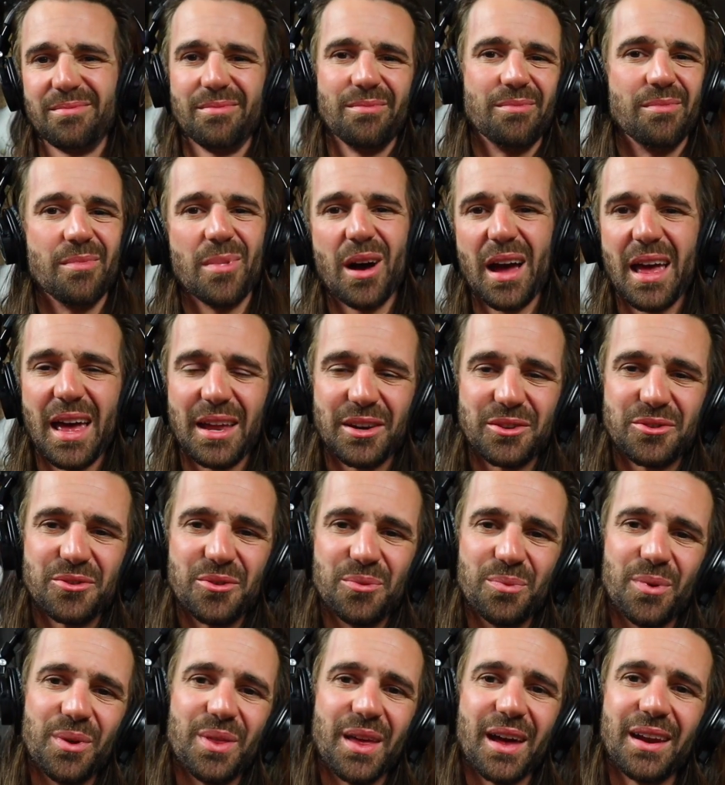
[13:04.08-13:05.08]
my
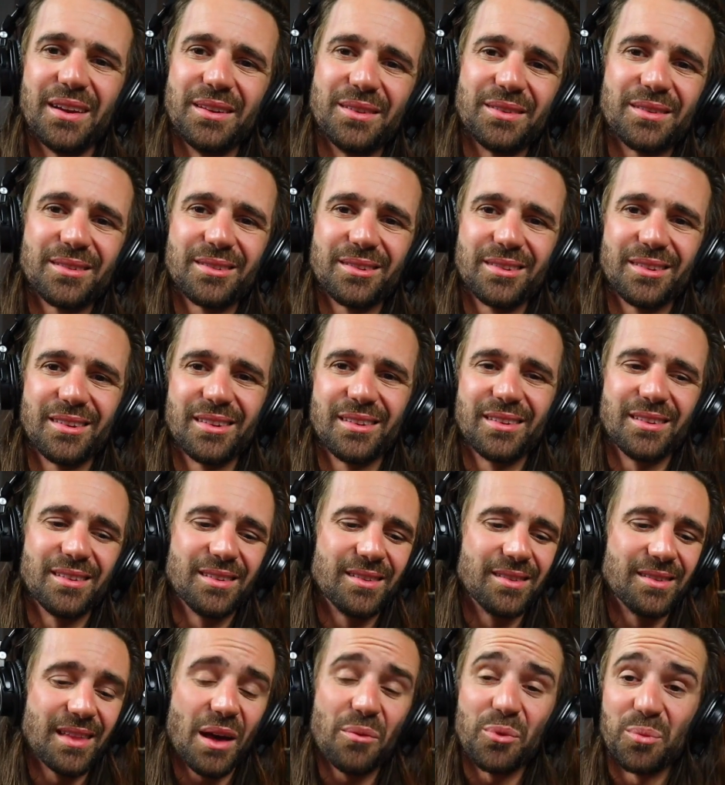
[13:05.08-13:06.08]
attitude with that is
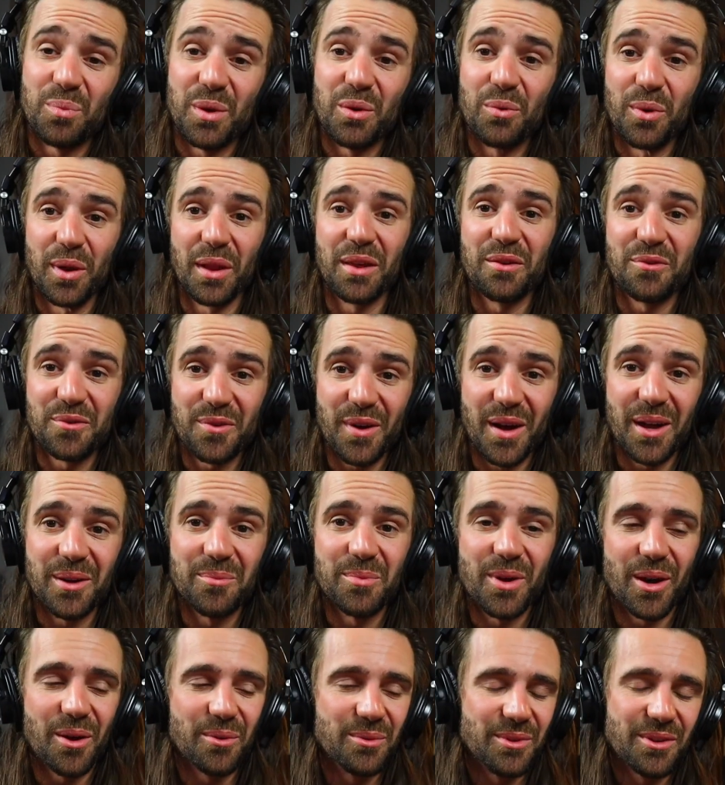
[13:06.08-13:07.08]
that would be really fun,
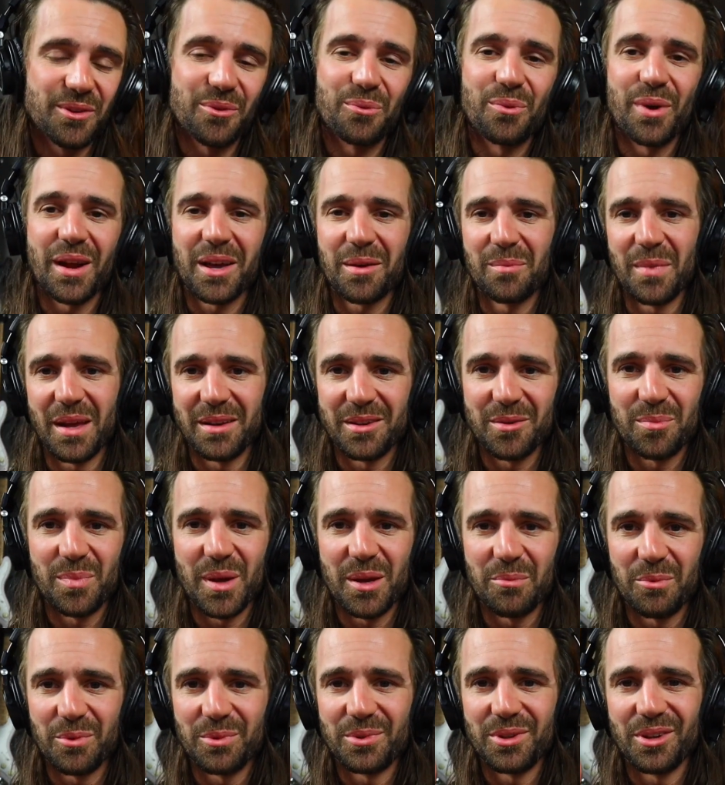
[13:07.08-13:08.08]
but I would still recommend to
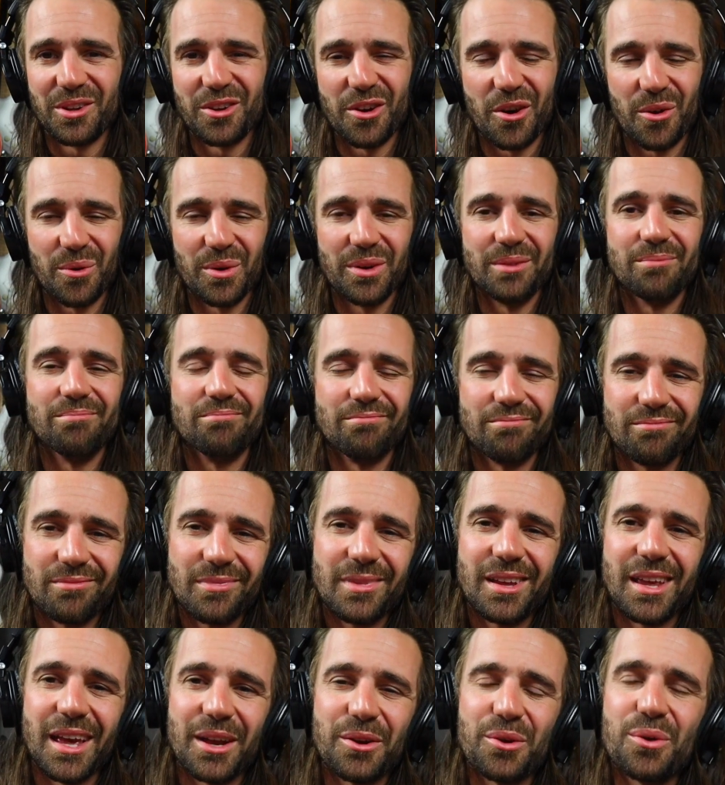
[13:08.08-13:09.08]
people to go and
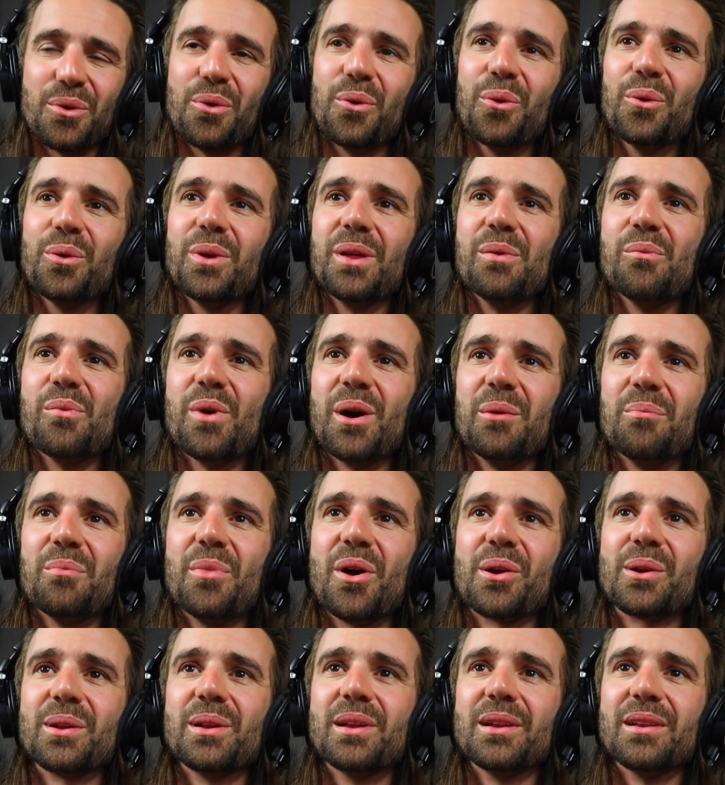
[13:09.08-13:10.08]
get an all-in-one
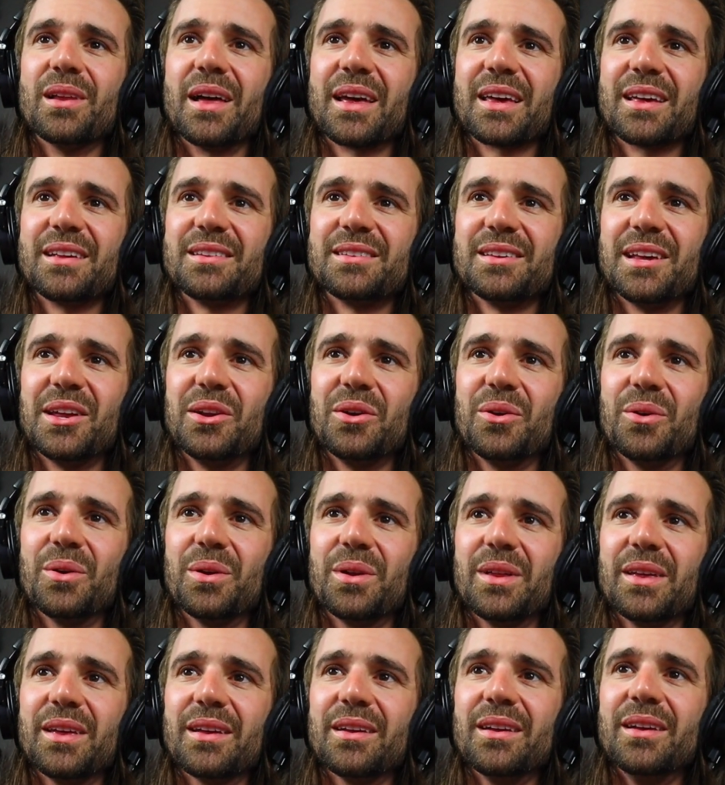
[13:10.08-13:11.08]
modeler, like I said
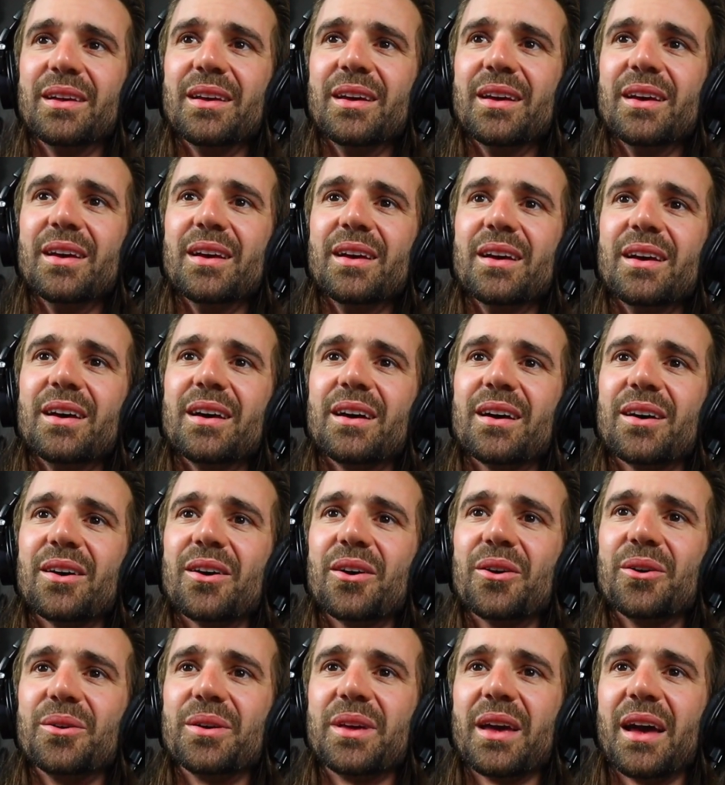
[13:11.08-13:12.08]
earlier.
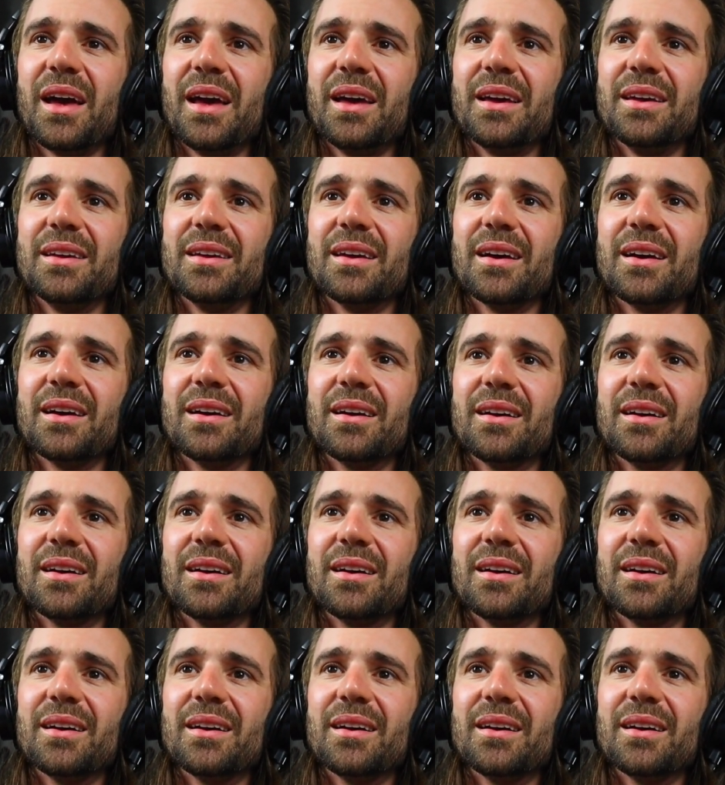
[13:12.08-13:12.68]
Okay,